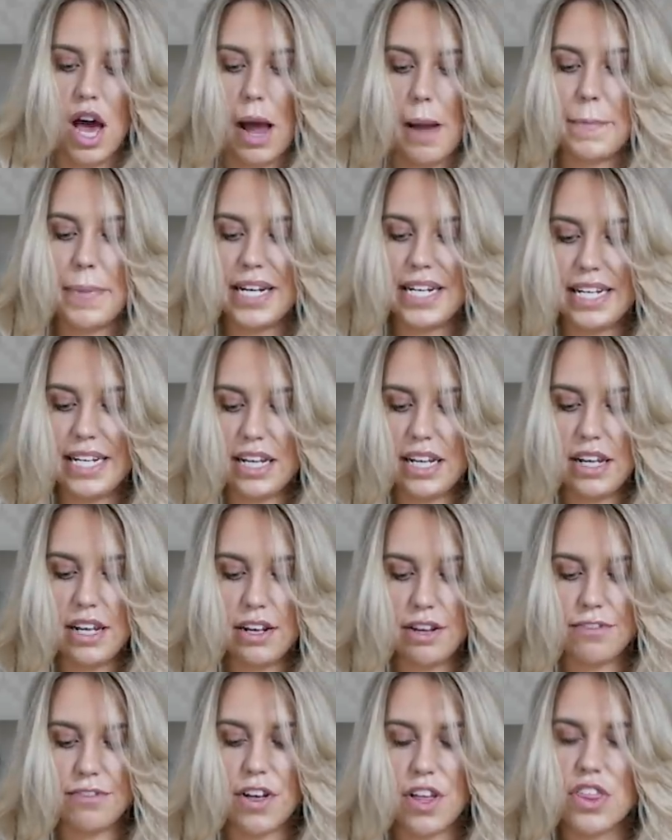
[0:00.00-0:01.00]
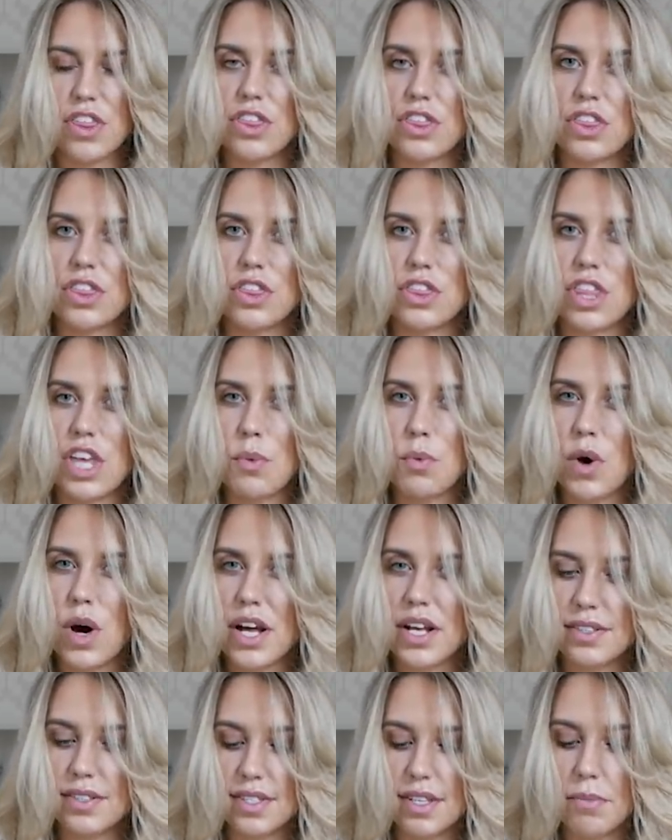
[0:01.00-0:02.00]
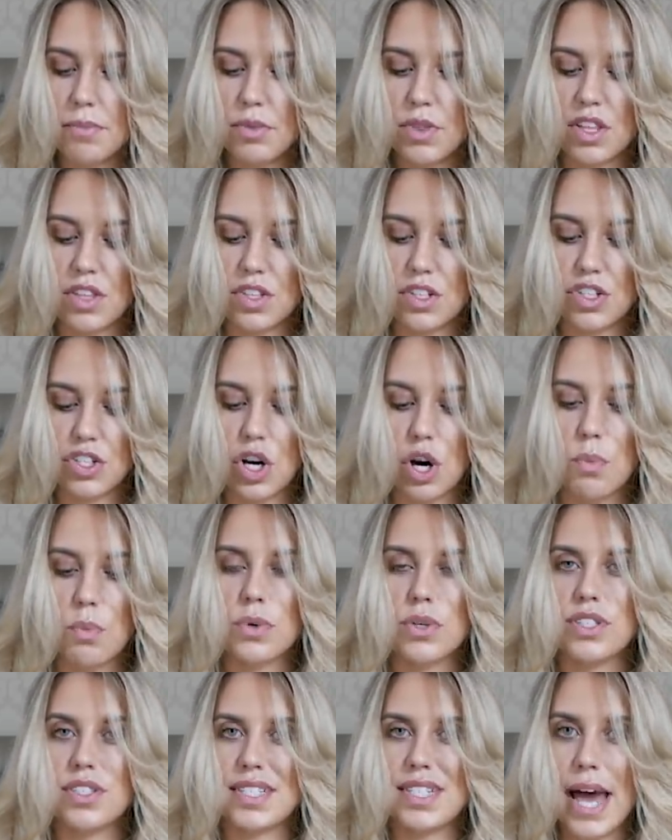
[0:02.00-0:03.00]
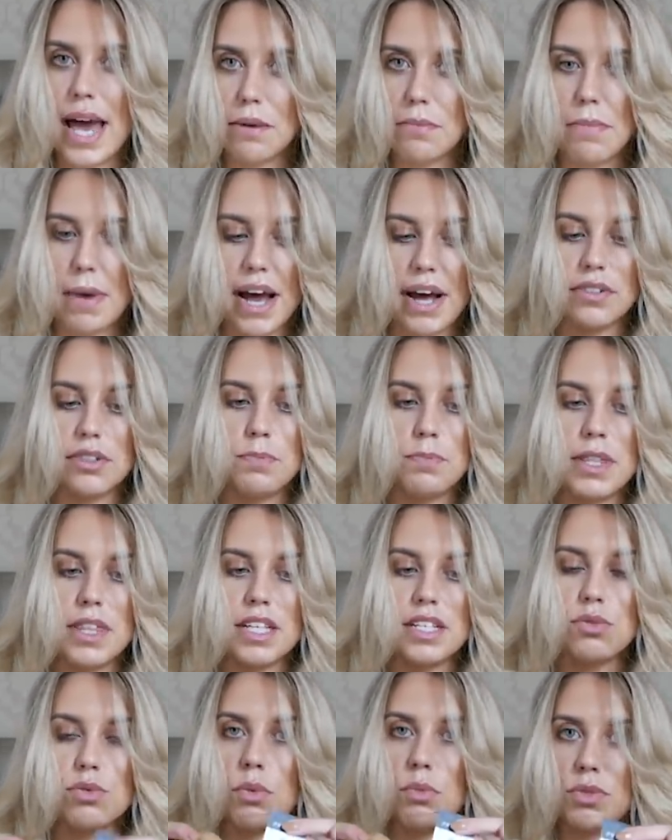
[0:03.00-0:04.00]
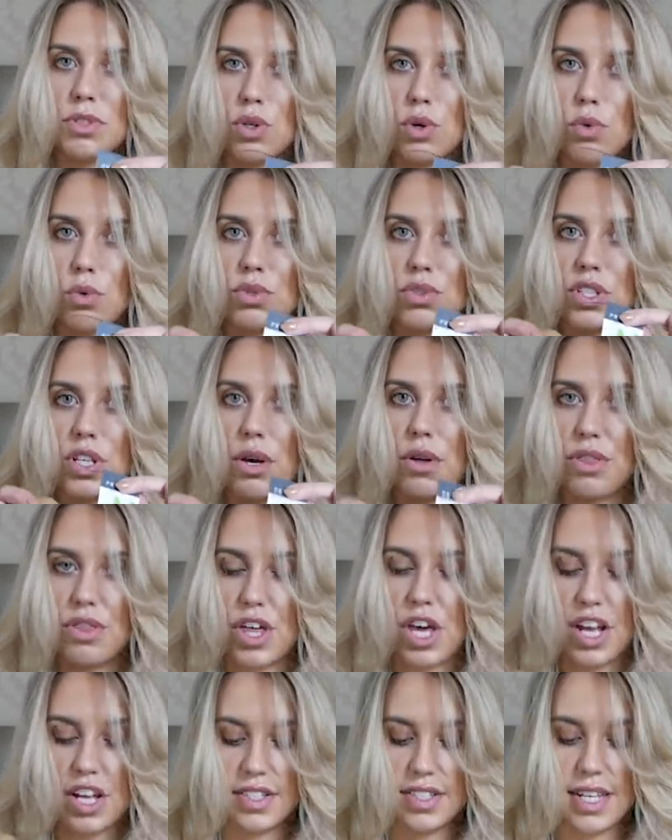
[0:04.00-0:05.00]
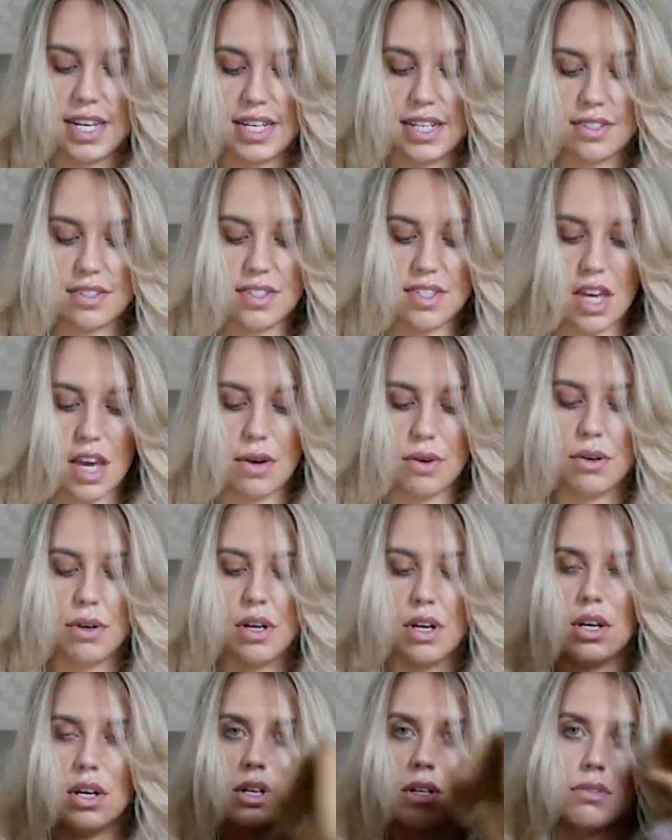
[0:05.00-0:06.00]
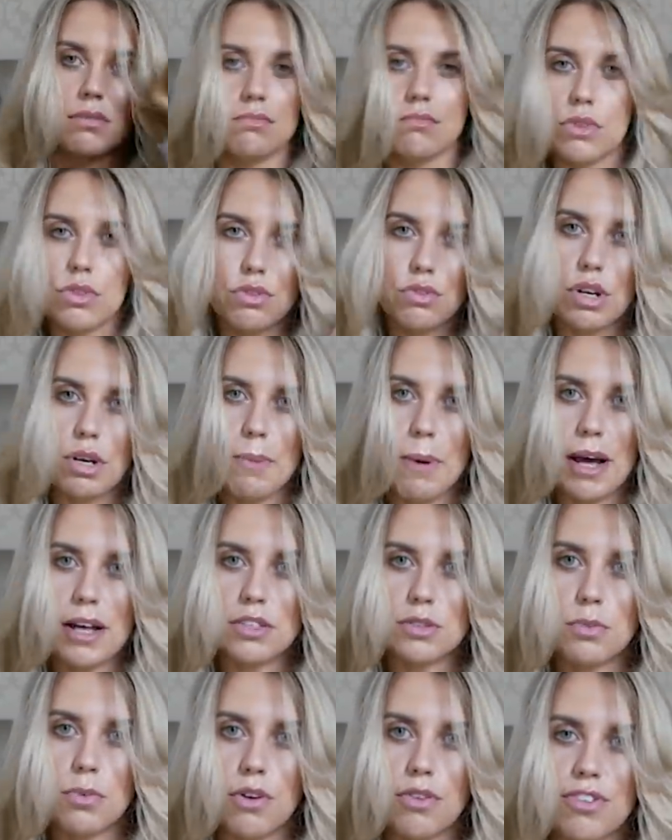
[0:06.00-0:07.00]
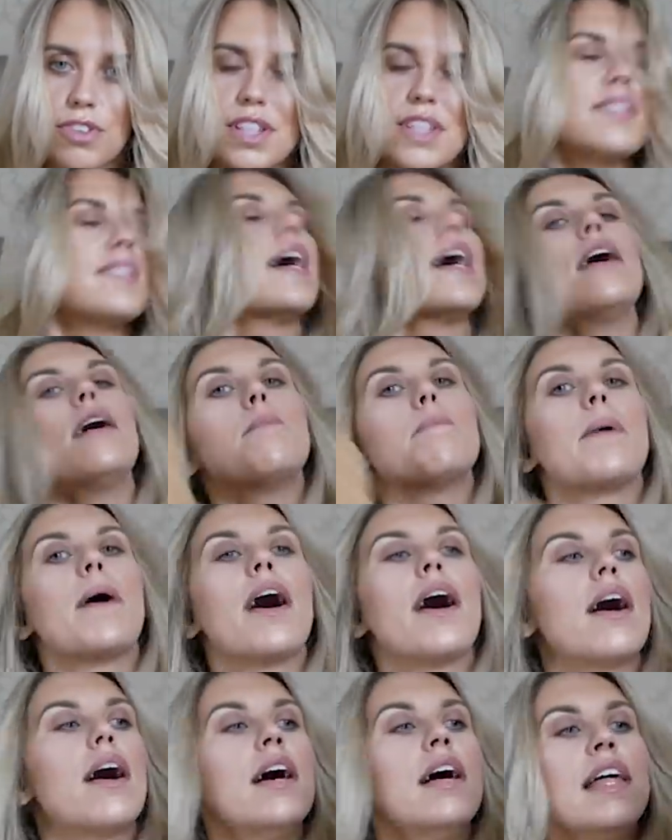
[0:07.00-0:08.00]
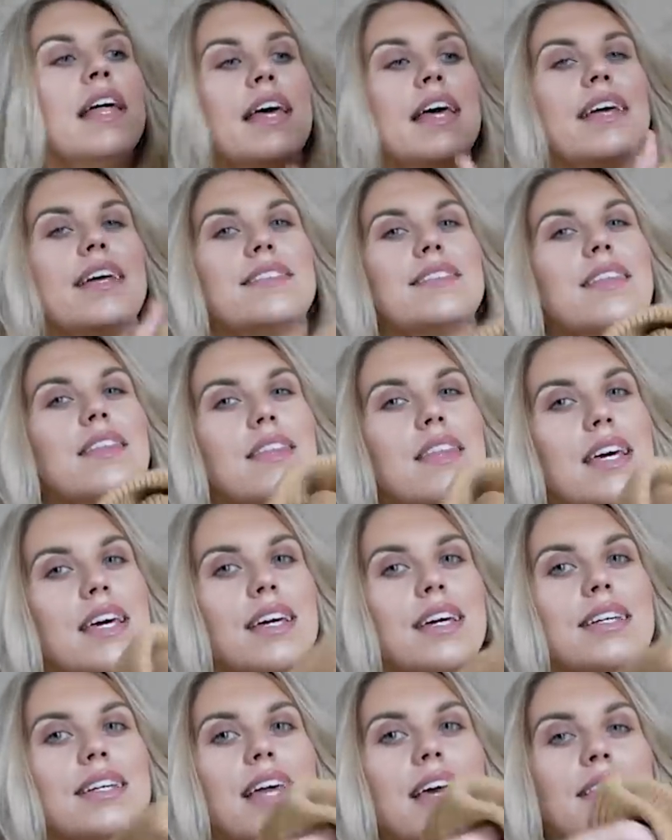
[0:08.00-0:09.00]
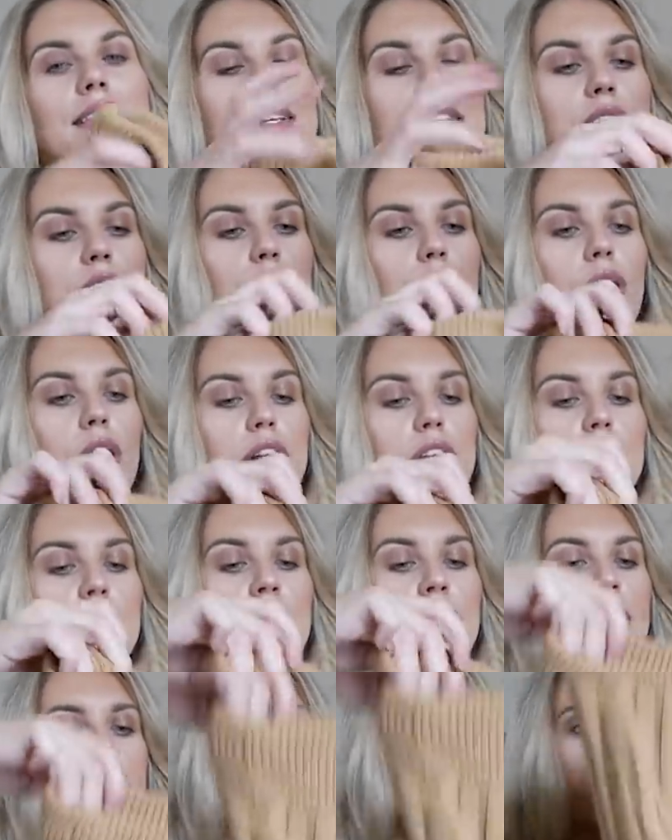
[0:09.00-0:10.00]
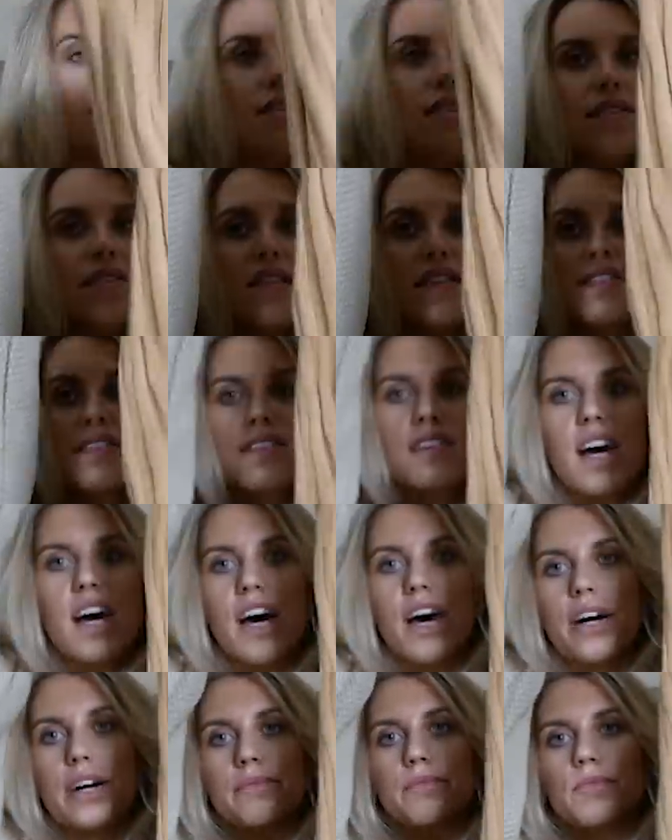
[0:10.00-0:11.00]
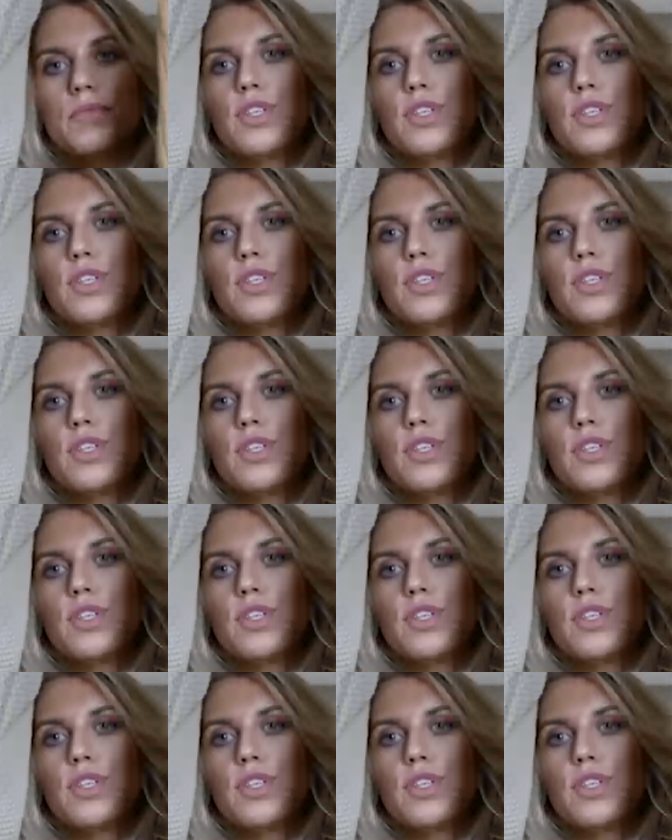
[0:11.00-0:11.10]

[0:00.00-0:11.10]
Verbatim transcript: I believe there were some that the top was ten pounds, but this one was also thirteen pounds, so three pounds more for the set, but it is a thicker knit, this one. This is the skirt.